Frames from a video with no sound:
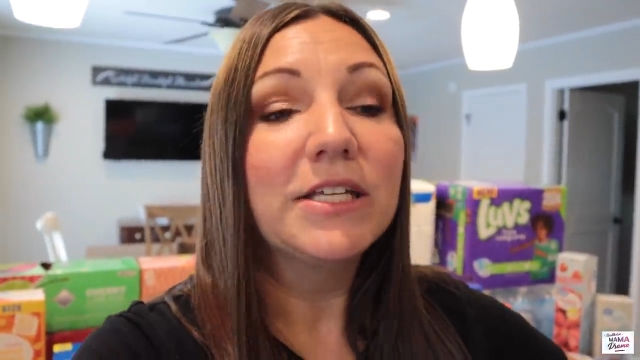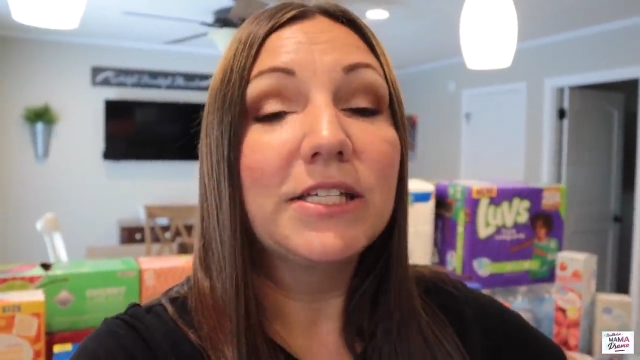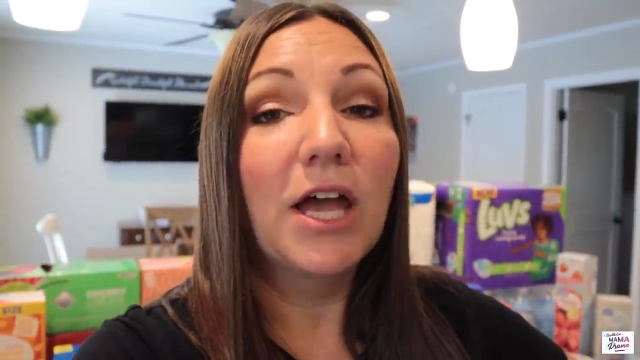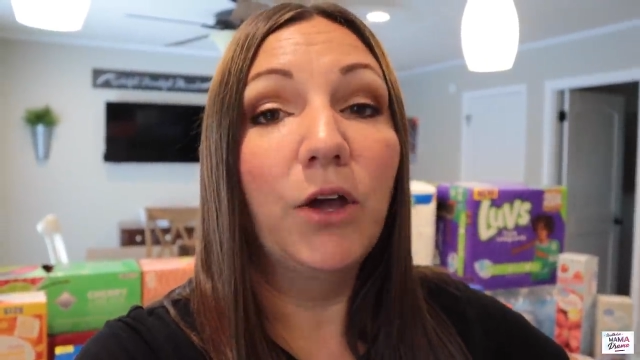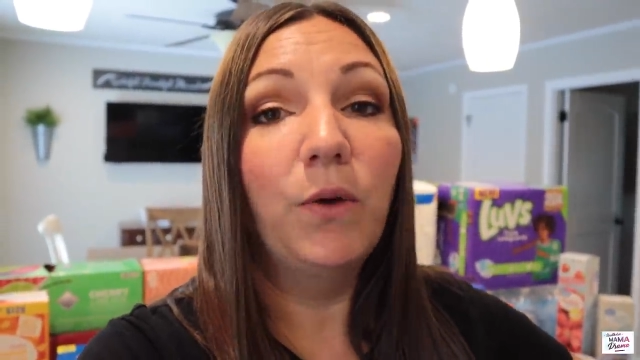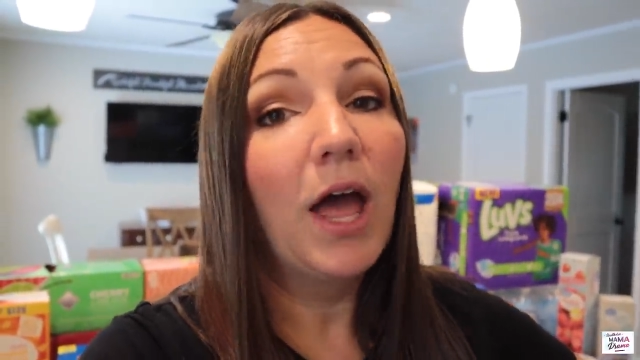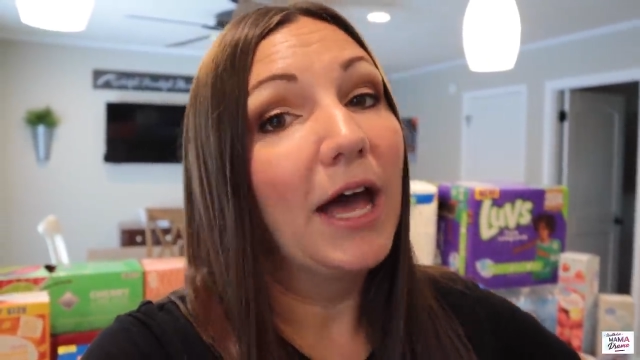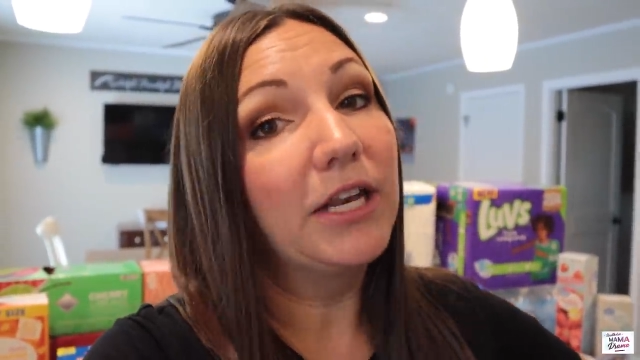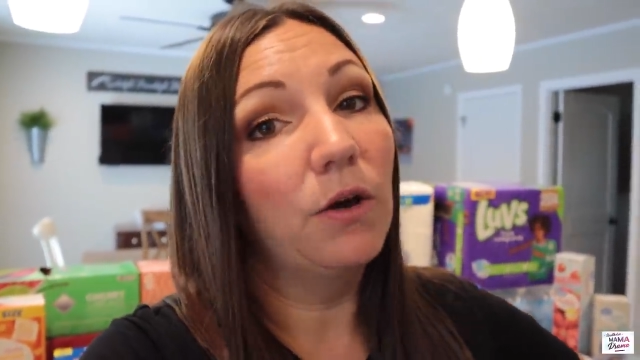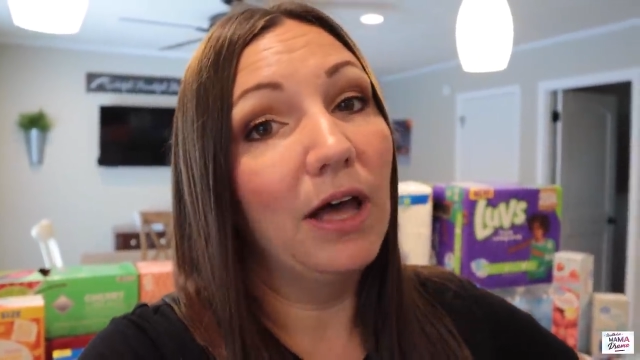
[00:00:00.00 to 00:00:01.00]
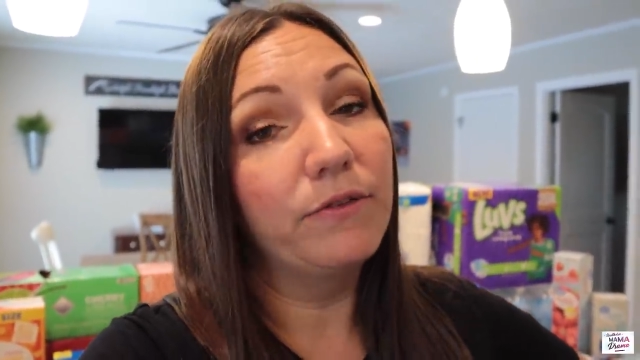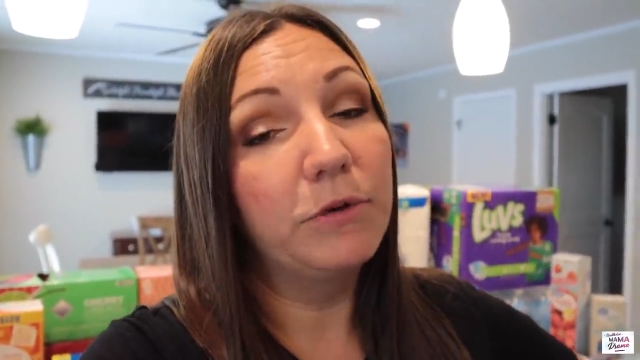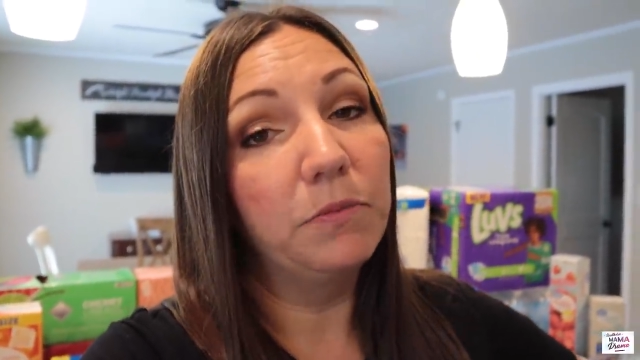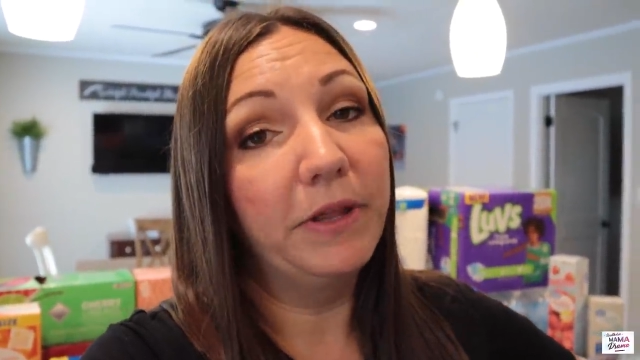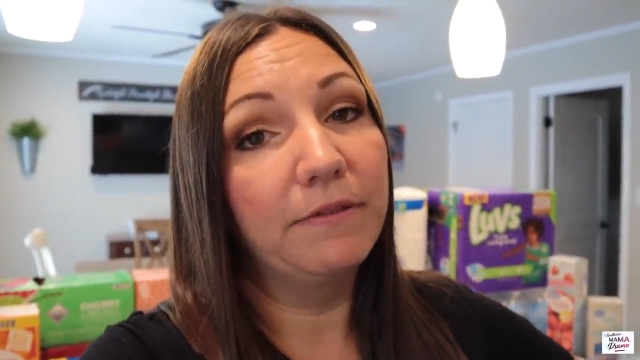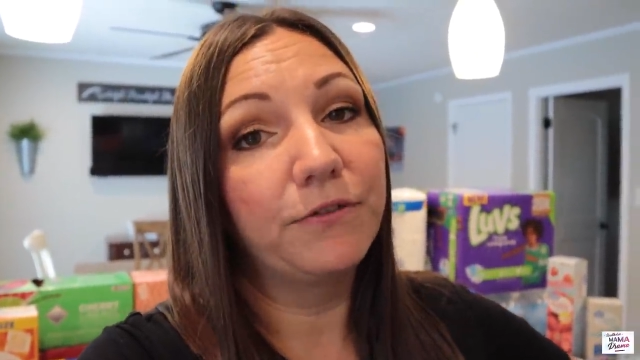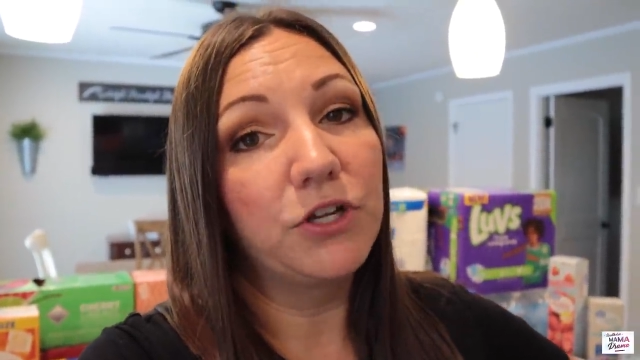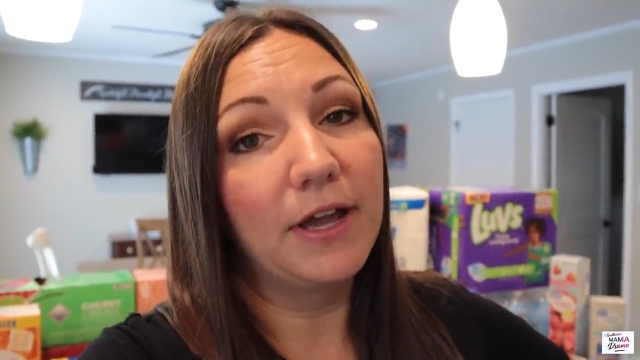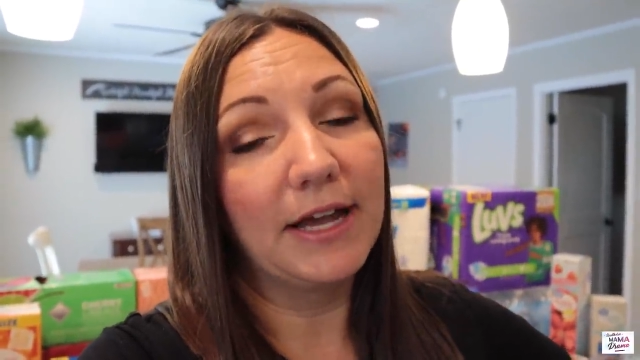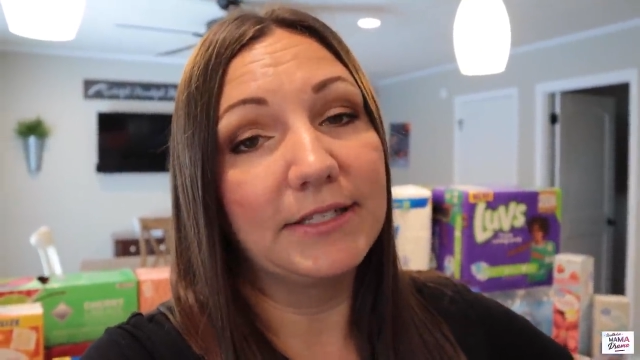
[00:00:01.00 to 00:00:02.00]
So, I don't have a meal plan for
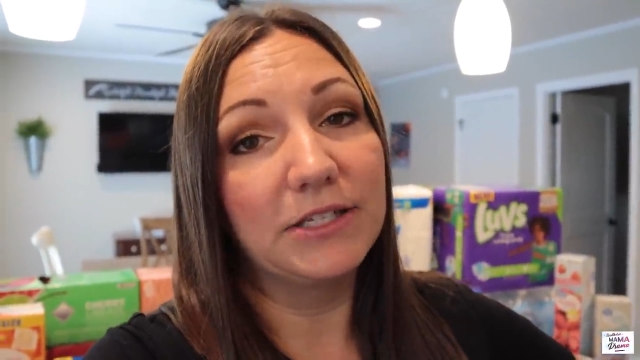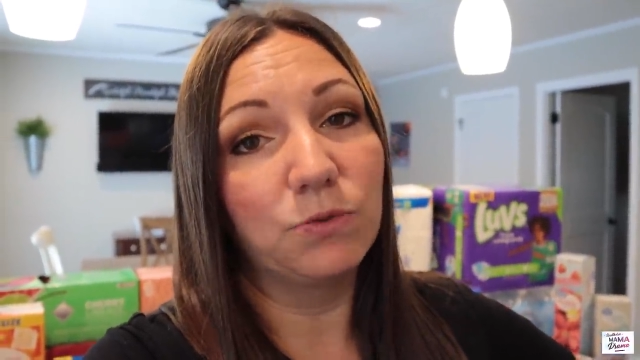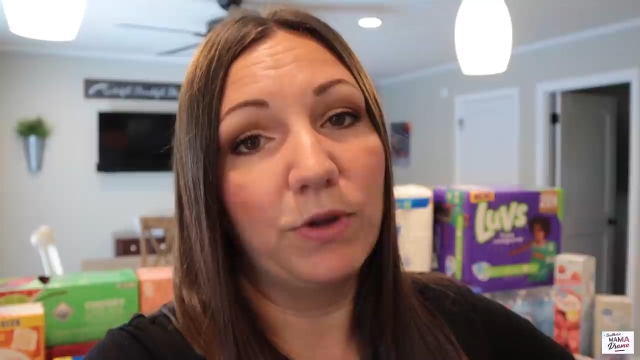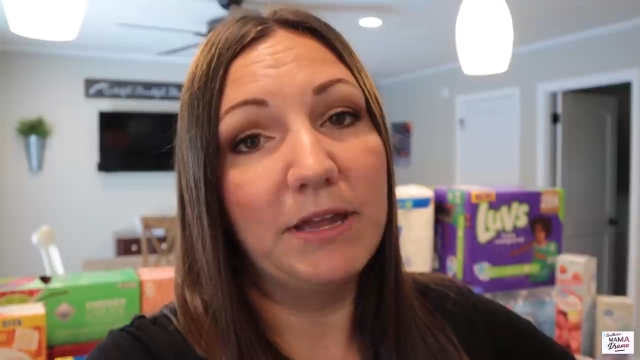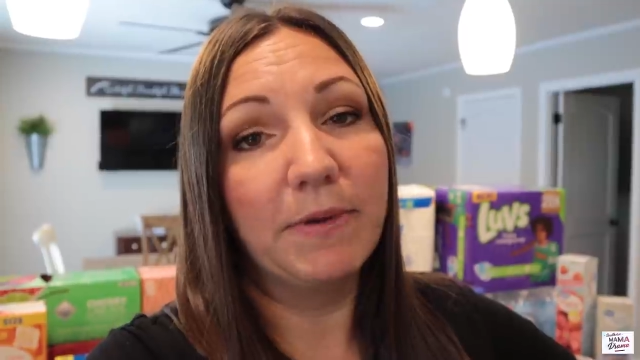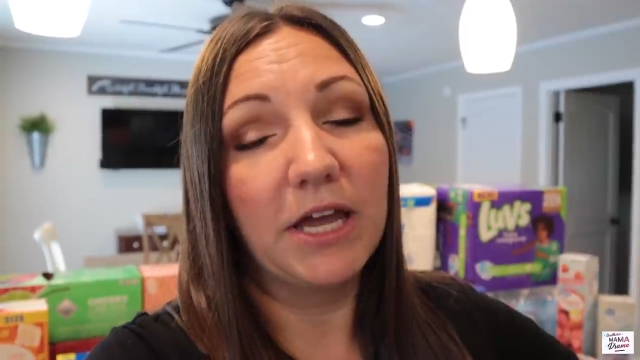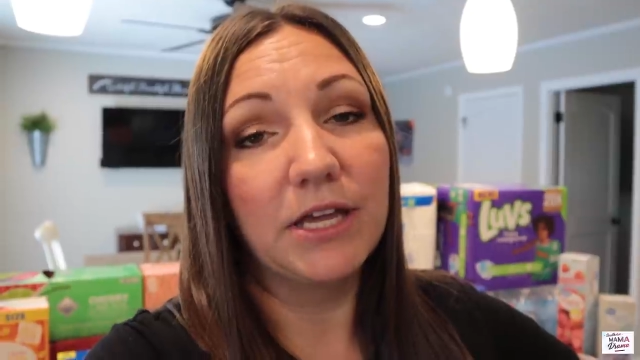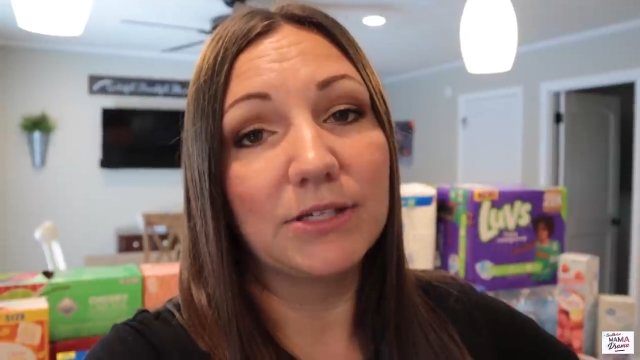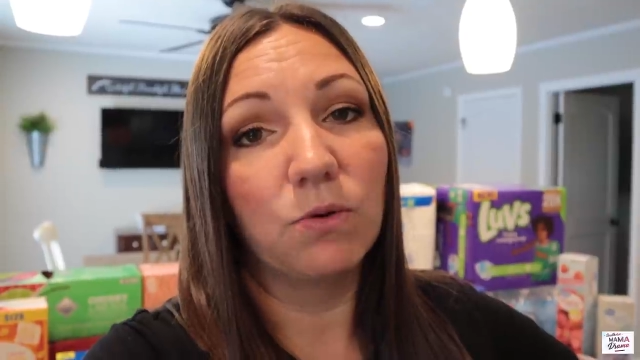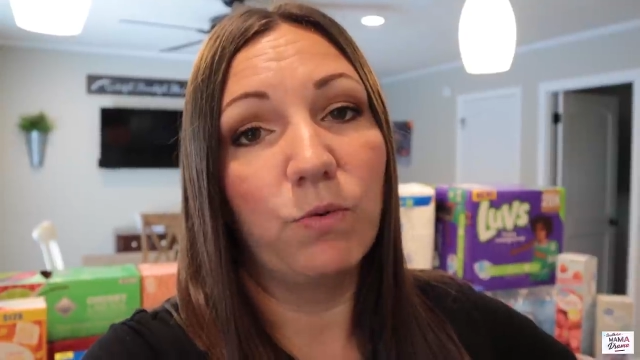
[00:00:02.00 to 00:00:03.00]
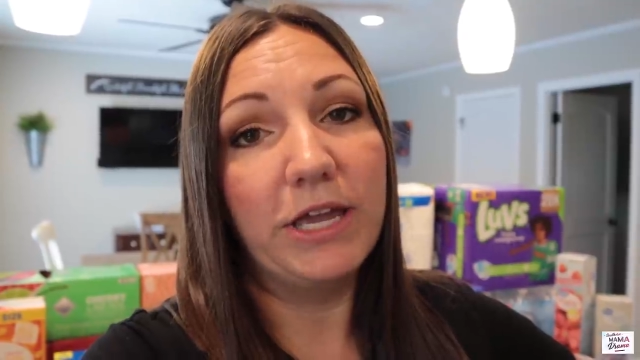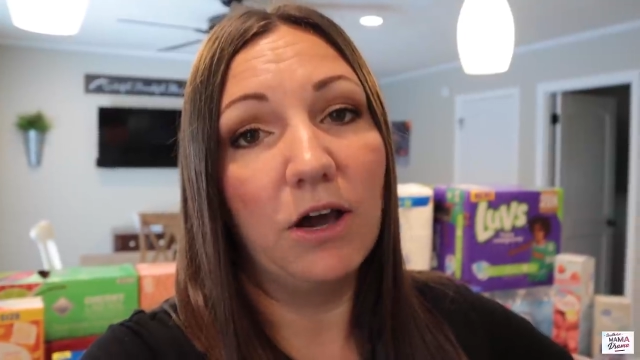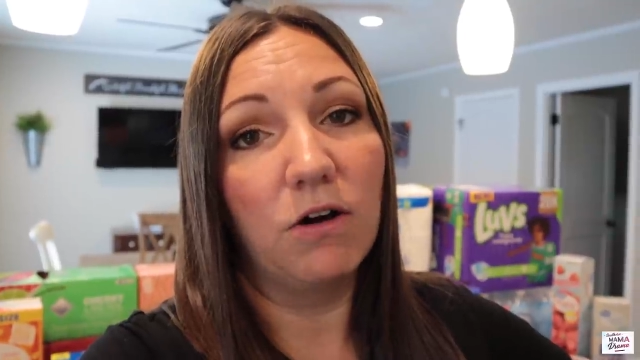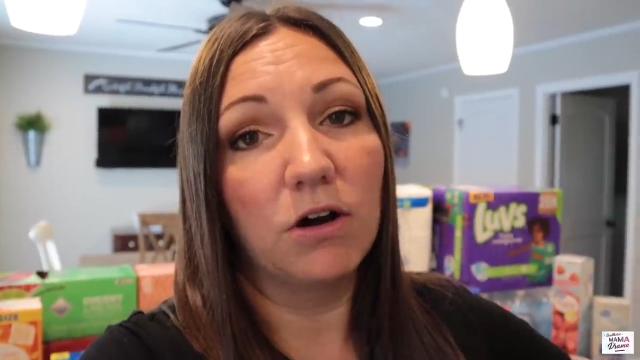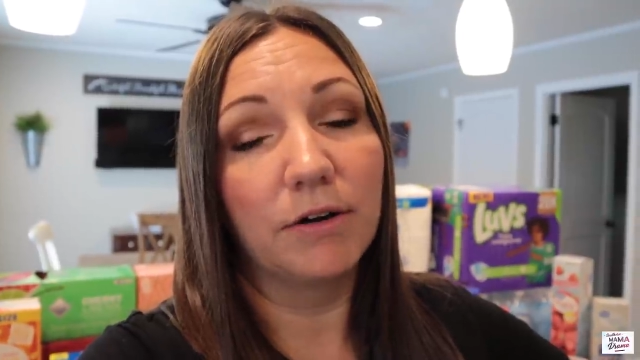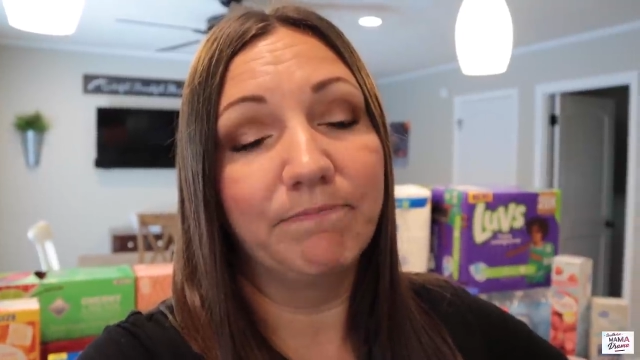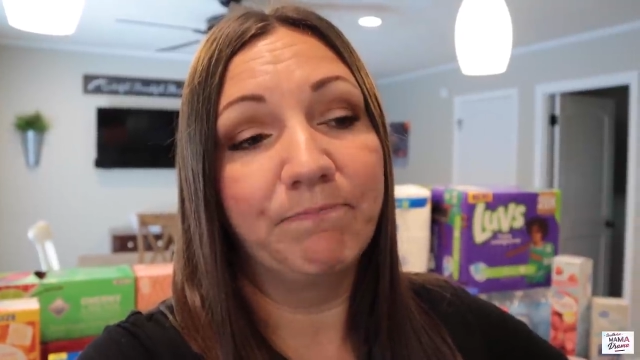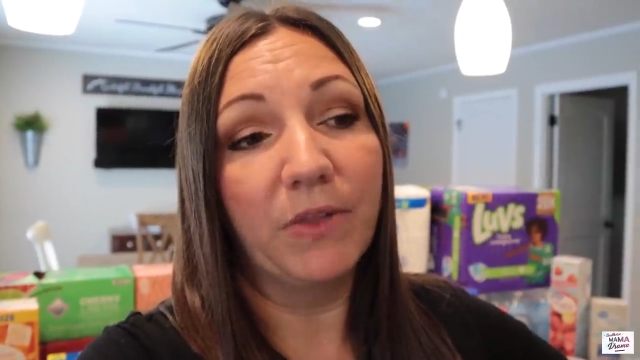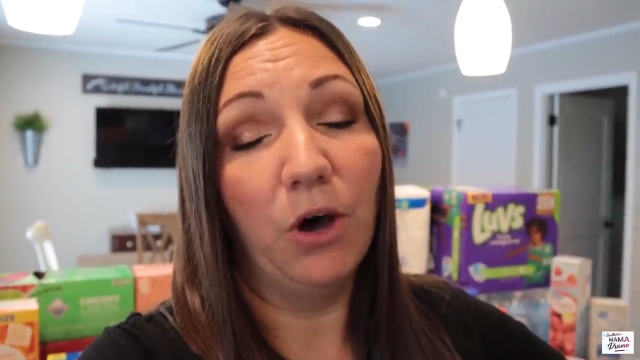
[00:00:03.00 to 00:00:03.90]
you guys this week because we are